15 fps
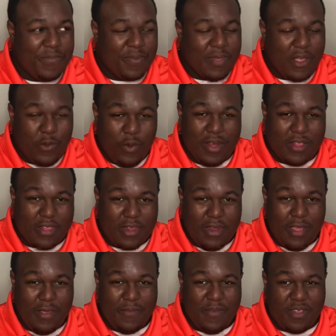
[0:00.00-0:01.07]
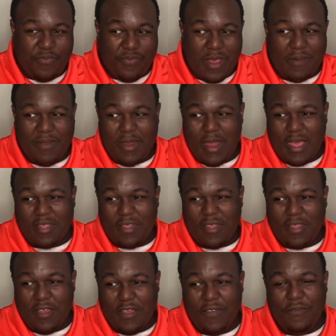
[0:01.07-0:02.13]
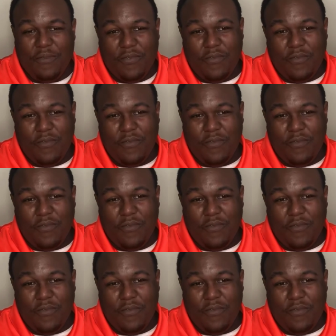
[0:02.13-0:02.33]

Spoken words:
Quentin Slim is probably like a